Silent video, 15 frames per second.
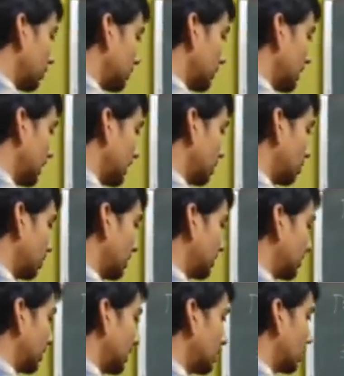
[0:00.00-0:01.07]
of e to
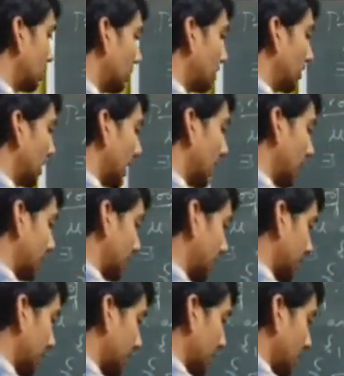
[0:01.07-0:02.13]
be 0 and
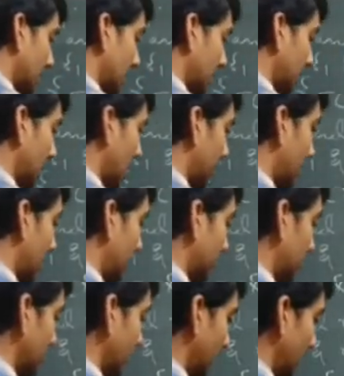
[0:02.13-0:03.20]

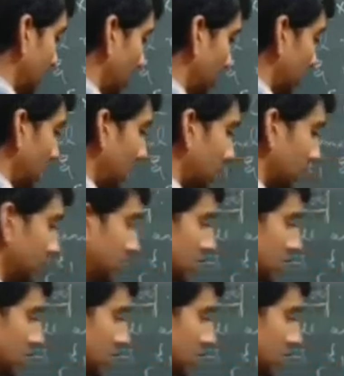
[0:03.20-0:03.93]
gamma of e to be